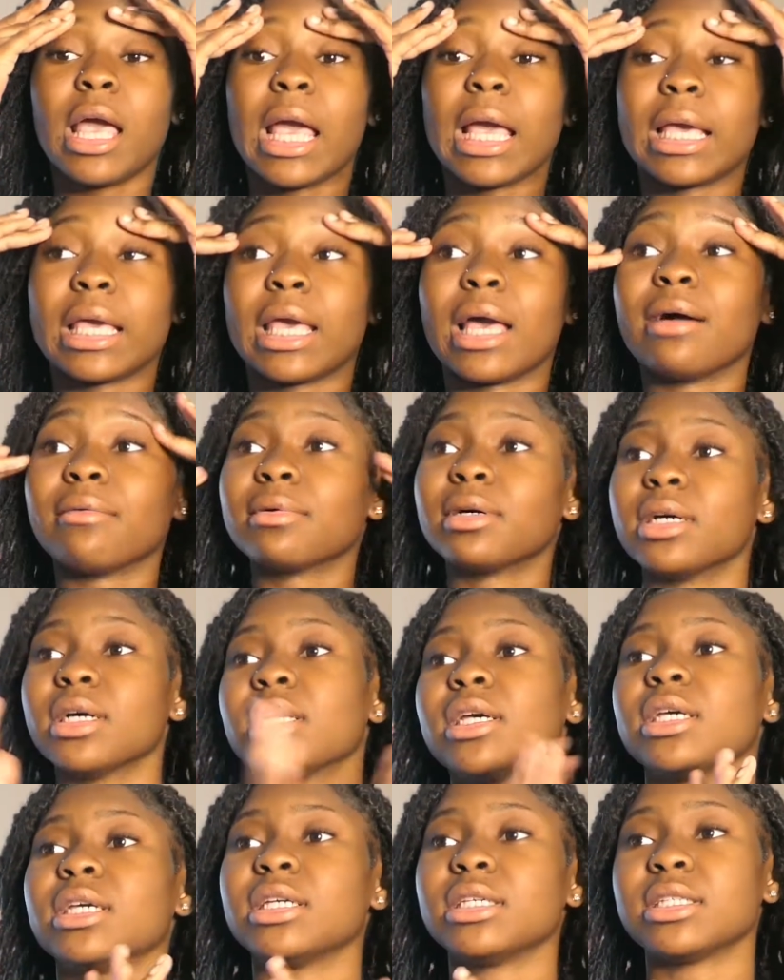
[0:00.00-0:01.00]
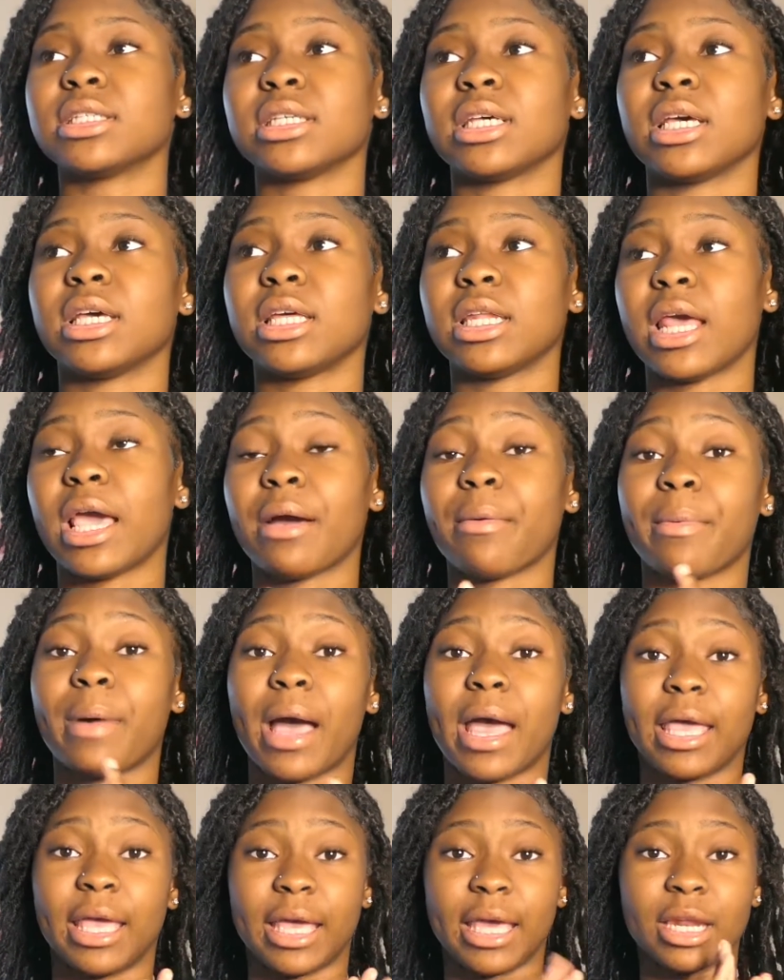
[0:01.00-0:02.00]
CapCut is an app
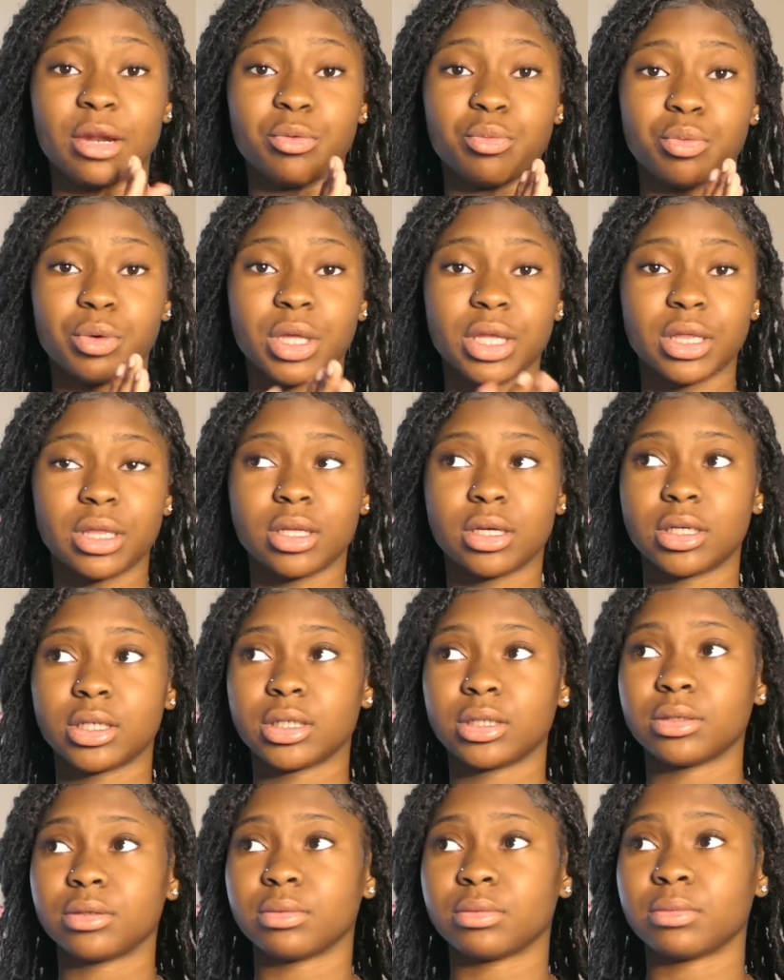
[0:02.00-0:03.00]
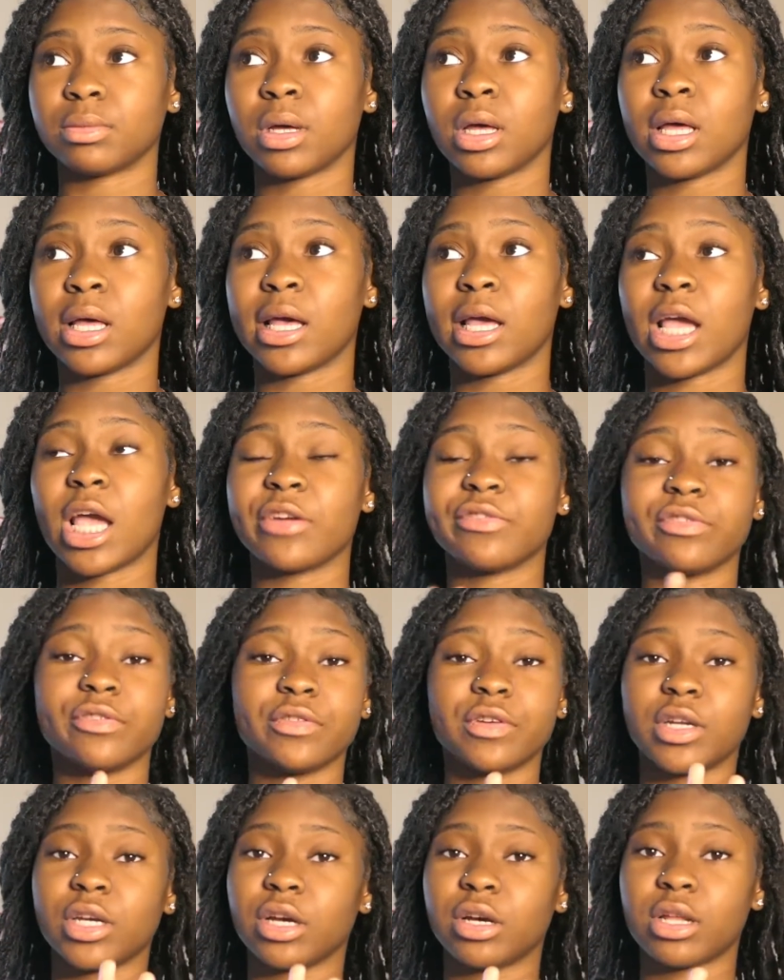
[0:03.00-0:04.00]
I edit with. Every
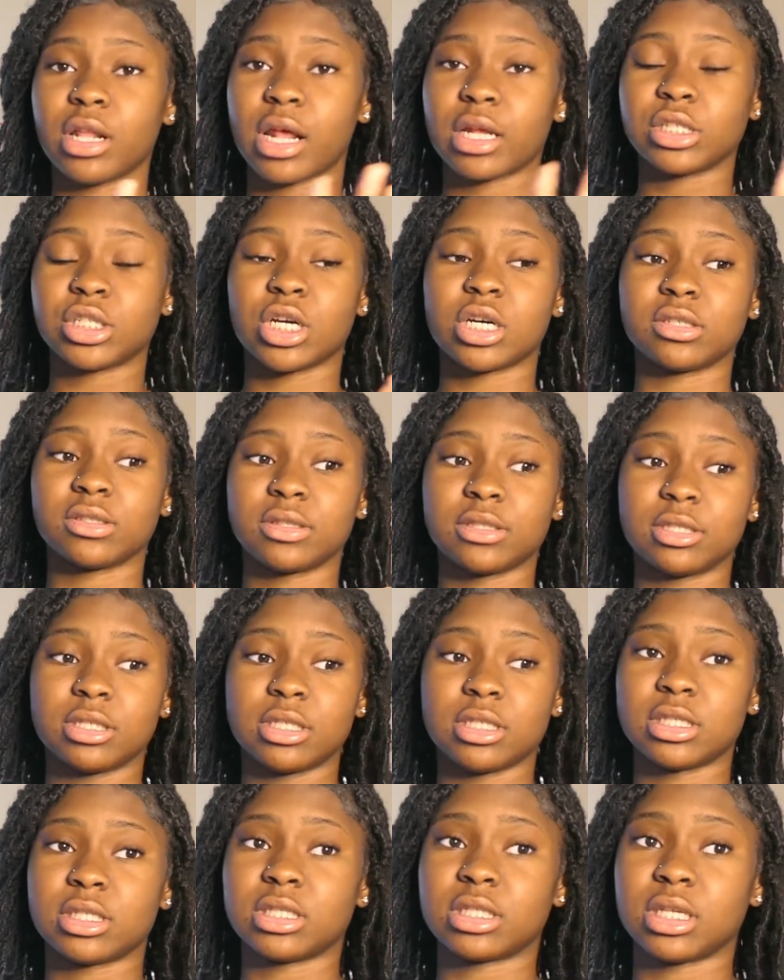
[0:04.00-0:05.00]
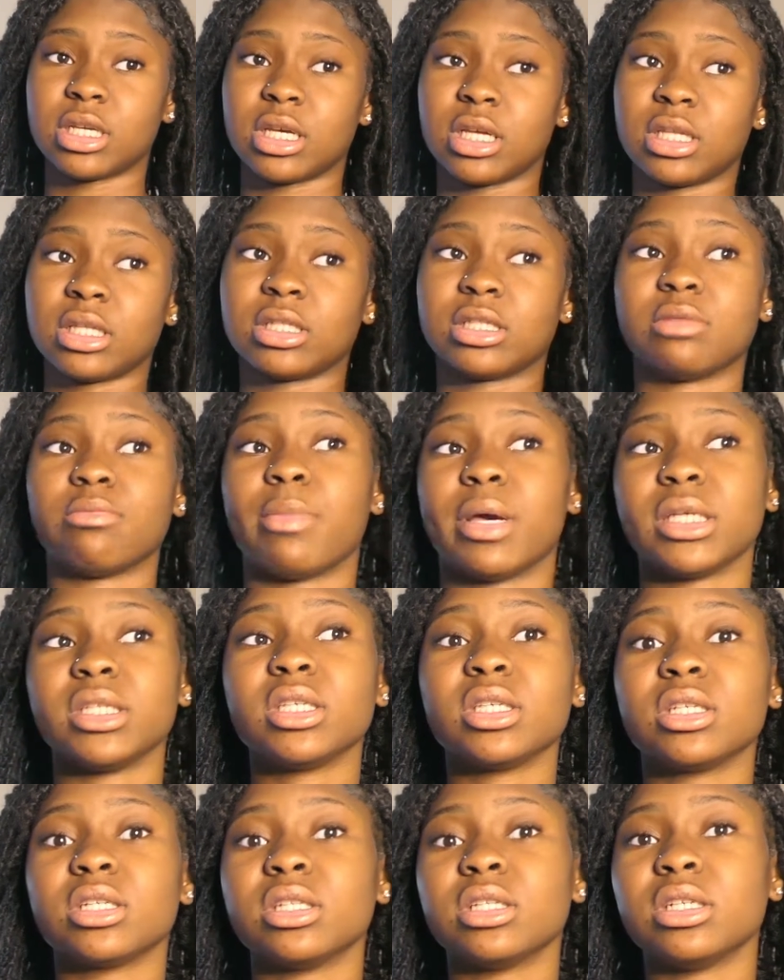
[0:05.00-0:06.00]
video that y'all seen since
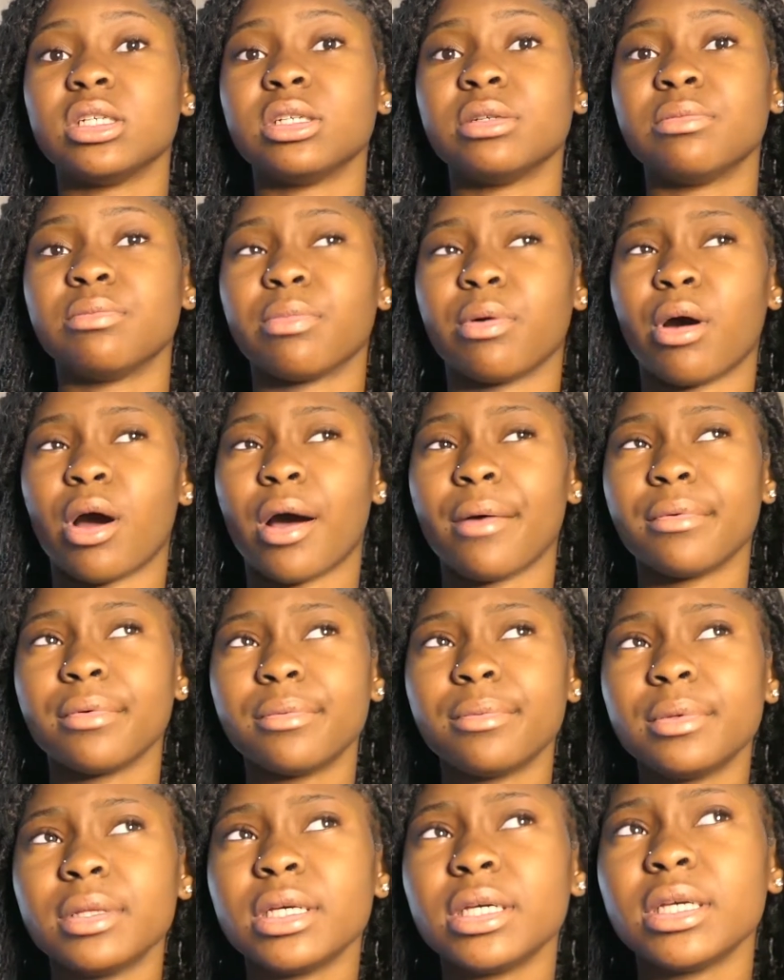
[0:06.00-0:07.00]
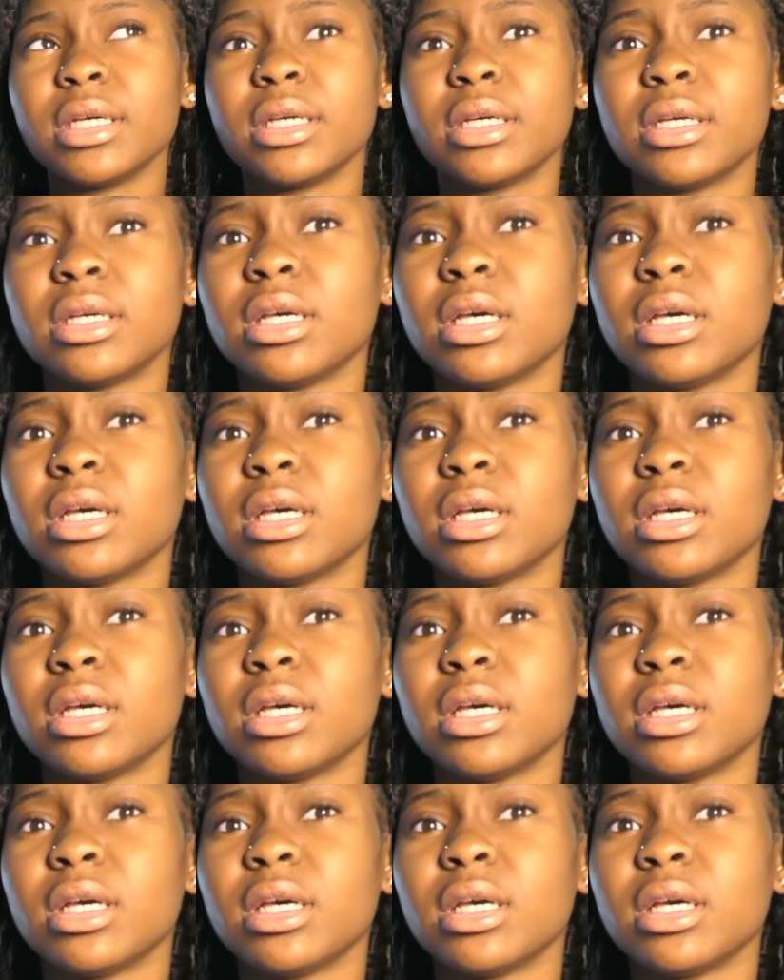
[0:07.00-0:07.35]
basically probably